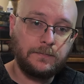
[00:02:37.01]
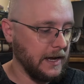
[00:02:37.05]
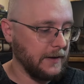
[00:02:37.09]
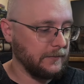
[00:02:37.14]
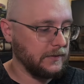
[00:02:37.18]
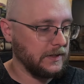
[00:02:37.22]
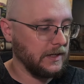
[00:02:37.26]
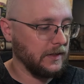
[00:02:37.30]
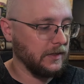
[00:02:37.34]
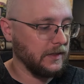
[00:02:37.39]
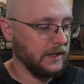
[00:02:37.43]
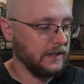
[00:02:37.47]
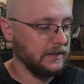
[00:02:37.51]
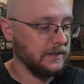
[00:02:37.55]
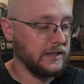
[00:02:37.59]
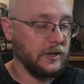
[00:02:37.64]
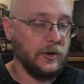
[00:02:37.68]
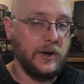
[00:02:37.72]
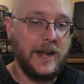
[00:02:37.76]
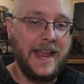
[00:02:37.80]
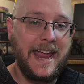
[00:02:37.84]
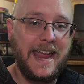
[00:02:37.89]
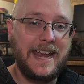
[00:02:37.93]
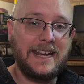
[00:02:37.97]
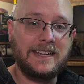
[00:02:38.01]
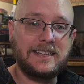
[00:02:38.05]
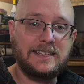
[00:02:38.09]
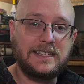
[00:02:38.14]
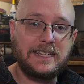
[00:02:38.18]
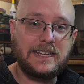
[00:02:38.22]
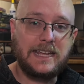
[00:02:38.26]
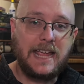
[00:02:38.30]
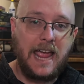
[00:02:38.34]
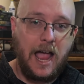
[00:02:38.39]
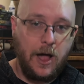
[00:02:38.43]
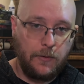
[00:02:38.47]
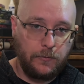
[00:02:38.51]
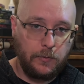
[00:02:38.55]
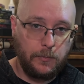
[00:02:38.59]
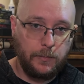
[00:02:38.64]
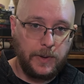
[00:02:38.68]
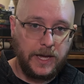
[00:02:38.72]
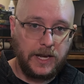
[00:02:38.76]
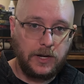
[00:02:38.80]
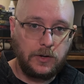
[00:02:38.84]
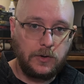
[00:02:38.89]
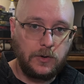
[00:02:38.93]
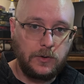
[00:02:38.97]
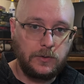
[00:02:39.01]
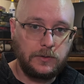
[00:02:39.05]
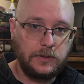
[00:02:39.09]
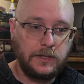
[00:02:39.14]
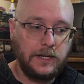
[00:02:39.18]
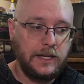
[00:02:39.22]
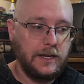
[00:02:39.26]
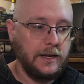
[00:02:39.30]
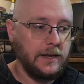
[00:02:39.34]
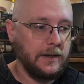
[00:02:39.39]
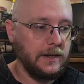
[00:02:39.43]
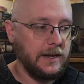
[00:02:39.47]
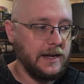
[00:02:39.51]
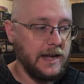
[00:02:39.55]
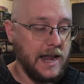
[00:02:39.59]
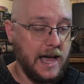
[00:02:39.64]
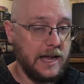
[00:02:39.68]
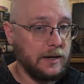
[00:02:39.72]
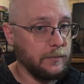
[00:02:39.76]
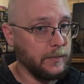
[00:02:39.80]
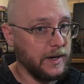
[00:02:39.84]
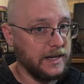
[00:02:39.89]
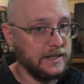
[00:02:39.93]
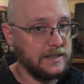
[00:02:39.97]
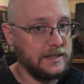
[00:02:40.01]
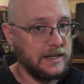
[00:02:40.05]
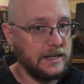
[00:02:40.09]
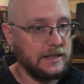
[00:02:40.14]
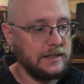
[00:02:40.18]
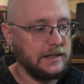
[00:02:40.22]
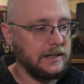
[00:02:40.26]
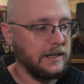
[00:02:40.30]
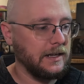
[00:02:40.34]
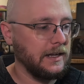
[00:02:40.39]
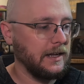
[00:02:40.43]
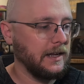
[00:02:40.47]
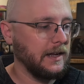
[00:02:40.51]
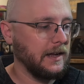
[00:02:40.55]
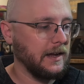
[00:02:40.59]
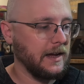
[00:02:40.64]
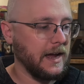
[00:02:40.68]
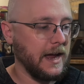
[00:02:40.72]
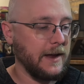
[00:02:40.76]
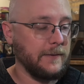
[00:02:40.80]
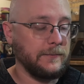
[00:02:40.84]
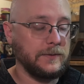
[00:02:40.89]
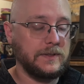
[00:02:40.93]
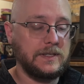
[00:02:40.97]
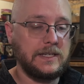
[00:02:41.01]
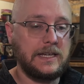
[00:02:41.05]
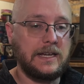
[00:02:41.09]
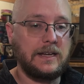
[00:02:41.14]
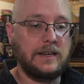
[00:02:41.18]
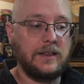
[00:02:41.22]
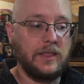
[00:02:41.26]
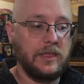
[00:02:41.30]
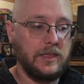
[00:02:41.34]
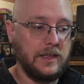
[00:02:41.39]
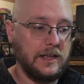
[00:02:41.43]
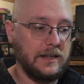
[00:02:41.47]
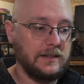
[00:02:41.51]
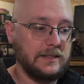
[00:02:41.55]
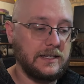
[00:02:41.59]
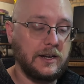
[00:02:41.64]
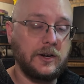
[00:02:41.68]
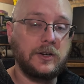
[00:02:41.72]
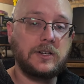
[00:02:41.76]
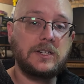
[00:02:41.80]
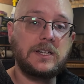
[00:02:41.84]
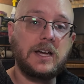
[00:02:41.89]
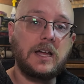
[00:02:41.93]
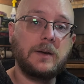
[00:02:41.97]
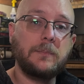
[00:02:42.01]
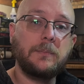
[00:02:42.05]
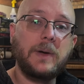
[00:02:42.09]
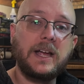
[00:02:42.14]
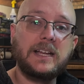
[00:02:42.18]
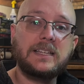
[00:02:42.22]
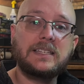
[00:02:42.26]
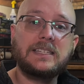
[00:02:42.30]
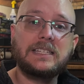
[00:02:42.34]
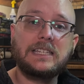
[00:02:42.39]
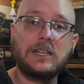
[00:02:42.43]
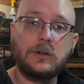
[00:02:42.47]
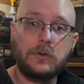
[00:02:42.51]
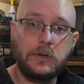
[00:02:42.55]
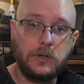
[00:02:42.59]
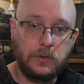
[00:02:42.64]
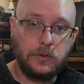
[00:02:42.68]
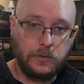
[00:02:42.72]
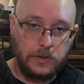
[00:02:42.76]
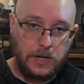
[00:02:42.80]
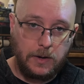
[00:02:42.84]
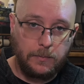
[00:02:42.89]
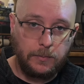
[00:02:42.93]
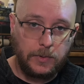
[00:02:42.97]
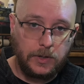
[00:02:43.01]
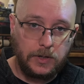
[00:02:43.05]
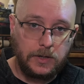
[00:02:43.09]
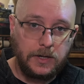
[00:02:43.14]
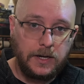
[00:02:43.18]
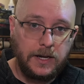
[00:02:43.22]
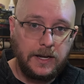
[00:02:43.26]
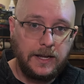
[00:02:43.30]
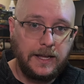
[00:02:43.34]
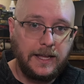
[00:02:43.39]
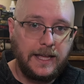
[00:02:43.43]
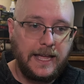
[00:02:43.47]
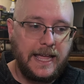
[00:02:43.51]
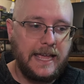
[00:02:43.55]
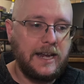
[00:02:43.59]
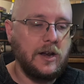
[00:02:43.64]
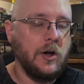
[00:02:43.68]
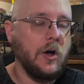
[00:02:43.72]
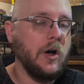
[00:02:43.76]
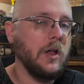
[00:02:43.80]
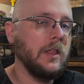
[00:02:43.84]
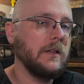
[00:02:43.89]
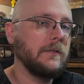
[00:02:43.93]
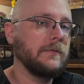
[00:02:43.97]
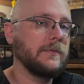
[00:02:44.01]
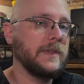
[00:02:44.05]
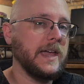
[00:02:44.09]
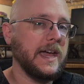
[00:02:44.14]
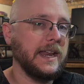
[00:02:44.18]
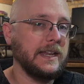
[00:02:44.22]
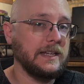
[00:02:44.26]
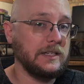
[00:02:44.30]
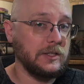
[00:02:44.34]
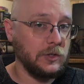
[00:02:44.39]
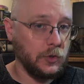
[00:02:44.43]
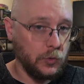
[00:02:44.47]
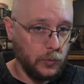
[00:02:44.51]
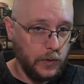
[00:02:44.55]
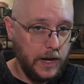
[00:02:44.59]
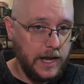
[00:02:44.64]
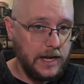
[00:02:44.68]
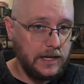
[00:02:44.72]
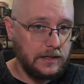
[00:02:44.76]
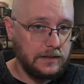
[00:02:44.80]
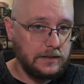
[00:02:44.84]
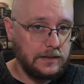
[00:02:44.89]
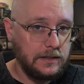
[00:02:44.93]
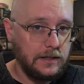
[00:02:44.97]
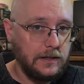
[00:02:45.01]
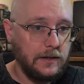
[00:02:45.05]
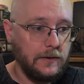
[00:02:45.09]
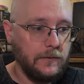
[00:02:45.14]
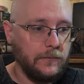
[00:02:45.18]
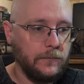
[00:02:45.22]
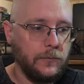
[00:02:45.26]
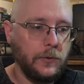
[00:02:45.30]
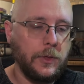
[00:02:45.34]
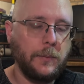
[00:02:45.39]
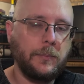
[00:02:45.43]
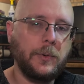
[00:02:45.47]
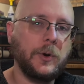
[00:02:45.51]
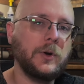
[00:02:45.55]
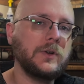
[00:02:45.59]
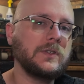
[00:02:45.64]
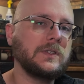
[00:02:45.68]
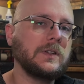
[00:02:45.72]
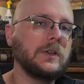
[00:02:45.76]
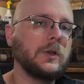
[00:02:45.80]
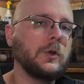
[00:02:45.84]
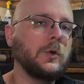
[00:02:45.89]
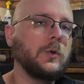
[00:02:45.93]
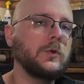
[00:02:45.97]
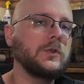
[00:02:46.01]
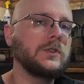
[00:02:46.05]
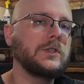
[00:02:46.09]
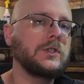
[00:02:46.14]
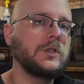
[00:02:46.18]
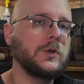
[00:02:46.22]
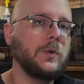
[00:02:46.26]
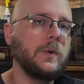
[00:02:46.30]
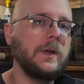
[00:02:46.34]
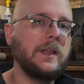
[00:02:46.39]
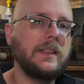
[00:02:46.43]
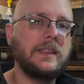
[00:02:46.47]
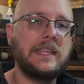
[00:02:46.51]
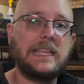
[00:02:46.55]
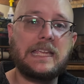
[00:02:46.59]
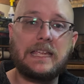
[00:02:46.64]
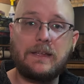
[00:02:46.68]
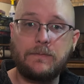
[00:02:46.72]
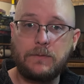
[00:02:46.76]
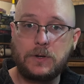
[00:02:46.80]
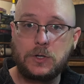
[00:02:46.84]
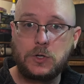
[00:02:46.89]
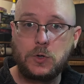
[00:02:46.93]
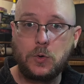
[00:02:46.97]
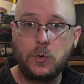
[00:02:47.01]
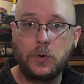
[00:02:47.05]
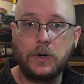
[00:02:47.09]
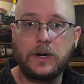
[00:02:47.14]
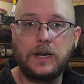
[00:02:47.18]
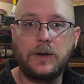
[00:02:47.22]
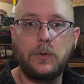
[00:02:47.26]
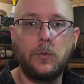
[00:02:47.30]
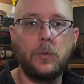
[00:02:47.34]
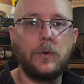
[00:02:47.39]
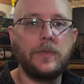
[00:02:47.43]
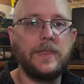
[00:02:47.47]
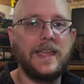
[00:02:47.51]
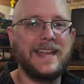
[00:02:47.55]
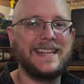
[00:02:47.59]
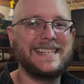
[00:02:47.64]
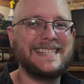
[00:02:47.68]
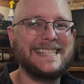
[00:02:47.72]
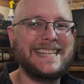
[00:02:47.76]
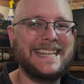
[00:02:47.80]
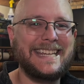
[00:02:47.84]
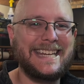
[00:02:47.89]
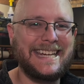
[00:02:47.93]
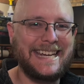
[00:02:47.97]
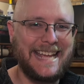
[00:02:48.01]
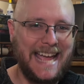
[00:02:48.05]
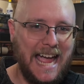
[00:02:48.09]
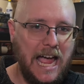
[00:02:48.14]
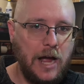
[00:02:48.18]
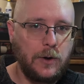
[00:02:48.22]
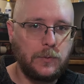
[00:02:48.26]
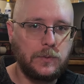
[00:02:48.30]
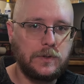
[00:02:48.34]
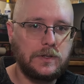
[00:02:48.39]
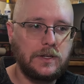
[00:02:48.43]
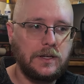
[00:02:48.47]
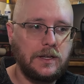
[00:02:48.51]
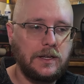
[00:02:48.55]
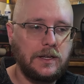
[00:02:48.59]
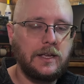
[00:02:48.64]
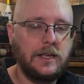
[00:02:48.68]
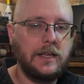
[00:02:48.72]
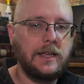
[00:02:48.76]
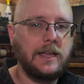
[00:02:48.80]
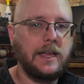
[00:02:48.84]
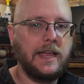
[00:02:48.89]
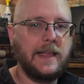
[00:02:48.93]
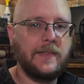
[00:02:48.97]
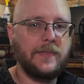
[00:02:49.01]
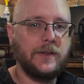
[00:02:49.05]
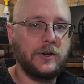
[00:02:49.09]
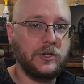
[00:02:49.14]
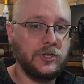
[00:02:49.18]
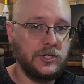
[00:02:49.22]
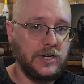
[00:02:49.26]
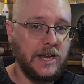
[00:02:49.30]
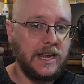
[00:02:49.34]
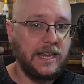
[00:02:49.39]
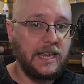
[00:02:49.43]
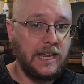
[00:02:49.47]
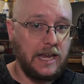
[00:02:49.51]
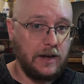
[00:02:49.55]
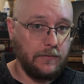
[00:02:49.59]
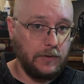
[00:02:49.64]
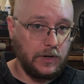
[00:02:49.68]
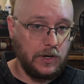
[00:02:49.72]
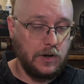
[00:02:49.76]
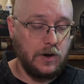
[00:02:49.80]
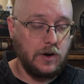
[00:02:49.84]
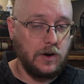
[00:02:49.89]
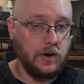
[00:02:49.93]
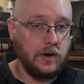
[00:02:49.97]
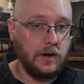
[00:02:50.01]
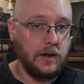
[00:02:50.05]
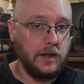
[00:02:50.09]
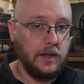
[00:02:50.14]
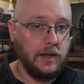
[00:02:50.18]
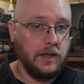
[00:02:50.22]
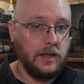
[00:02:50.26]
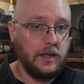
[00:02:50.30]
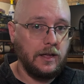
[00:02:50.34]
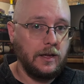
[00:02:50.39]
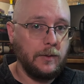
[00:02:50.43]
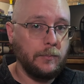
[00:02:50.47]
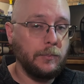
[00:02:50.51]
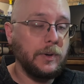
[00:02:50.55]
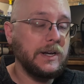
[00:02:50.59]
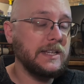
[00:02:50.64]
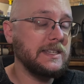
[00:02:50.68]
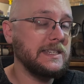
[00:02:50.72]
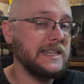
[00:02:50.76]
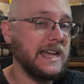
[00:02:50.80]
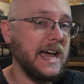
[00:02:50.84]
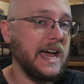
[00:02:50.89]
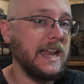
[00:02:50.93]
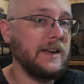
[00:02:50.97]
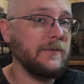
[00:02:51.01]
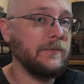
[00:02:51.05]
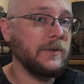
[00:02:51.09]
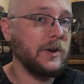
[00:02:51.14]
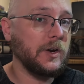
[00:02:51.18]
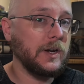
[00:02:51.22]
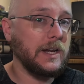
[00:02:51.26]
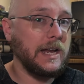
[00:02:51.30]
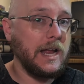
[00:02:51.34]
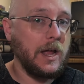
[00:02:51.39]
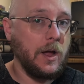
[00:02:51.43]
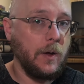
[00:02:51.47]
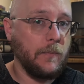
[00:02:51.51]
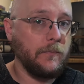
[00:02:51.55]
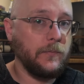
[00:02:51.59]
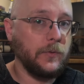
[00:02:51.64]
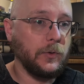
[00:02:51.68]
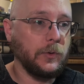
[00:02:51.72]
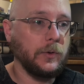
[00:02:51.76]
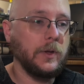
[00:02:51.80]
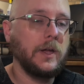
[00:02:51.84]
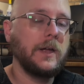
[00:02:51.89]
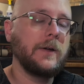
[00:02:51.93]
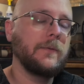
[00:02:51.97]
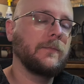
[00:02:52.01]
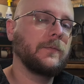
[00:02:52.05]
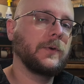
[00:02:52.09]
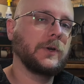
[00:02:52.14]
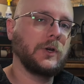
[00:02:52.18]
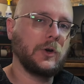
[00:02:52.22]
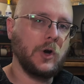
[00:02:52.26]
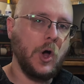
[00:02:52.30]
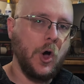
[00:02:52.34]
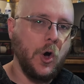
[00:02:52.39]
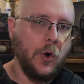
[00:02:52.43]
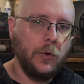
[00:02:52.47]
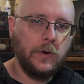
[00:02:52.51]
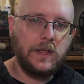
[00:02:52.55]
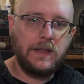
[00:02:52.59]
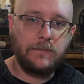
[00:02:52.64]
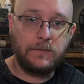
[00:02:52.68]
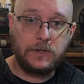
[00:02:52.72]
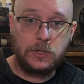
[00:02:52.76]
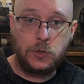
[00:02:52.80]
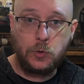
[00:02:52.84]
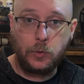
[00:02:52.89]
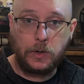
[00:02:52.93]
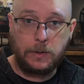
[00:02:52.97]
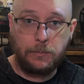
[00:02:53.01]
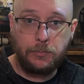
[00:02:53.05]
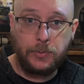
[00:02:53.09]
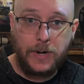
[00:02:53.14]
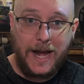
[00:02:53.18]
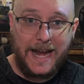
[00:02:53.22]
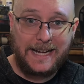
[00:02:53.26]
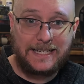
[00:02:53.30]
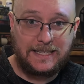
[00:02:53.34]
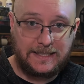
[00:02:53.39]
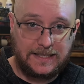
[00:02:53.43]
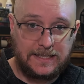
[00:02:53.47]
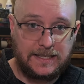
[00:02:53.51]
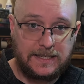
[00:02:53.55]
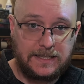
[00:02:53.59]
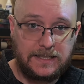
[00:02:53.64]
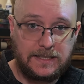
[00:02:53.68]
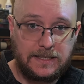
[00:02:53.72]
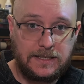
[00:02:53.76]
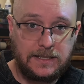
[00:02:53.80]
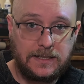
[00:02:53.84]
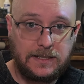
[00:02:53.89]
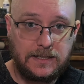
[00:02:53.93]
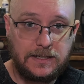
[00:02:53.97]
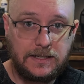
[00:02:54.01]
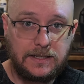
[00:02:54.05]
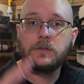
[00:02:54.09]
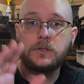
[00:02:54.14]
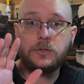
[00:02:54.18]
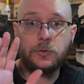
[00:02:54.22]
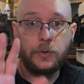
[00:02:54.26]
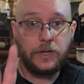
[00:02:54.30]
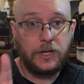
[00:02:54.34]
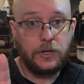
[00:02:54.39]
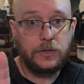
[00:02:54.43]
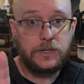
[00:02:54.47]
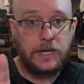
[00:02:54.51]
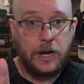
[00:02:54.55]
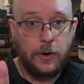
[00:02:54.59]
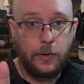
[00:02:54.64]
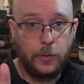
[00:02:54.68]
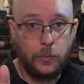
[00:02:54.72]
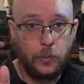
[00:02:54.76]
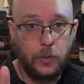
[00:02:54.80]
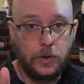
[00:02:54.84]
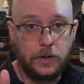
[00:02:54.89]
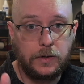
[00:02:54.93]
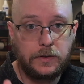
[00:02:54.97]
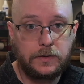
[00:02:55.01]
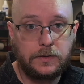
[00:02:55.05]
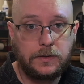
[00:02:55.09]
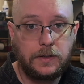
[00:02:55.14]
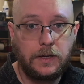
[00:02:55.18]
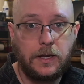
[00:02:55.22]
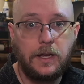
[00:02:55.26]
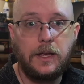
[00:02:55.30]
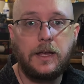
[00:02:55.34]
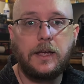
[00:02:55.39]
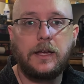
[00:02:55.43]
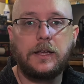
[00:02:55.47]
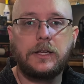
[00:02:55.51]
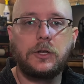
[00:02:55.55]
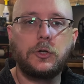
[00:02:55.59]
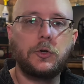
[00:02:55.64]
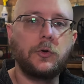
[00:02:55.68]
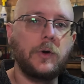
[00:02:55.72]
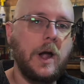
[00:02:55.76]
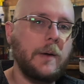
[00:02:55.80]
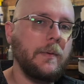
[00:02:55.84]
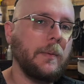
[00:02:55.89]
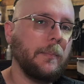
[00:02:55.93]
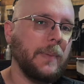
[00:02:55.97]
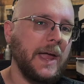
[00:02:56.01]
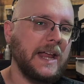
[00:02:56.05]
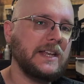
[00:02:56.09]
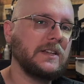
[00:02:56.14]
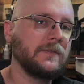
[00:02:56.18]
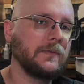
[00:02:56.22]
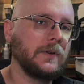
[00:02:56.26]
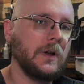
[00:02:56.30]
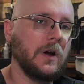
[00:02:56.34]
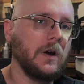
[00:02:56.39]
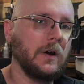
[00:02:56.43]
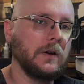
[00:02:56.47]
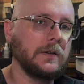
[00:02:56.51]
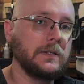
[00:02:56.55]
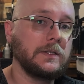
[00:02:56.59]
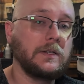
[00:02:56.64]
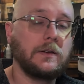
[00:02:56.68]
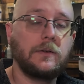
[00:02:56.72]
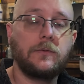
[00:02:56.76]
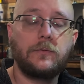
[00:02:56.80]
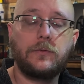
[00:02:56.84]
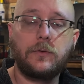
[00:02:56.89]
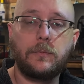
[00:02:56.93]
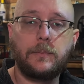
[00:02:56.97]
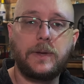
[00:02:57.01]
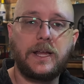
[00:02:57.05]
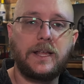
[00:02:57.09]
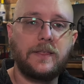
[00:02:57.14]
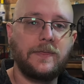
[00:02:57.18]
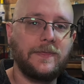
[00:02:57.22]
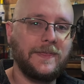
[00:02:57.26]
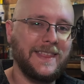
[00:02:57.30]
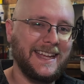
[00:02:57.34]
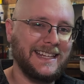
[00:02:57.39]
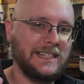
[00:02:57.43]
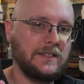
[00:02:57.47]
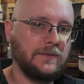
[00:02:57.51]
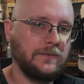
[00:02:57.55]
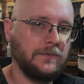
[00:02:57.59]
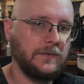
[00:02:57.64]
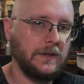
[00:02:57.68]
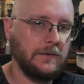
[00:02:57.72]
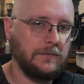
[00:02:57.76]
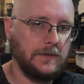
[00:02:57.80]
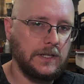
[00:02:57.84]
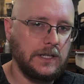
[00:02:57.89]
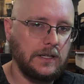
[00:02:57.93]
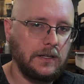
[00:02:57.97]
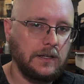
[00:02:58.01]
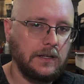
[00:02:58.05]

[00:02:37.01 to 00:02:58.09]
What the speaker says: I've seen things that are A to Z alphabetical, not by set. I've seen things that are done by serial number. And all of that is great for the person who's doing the inventorying when they send it out and they're checking every card, but it's not very helpful for your own inventory practices. So here's how it works. You grab a batch of cards. For me, that's 50.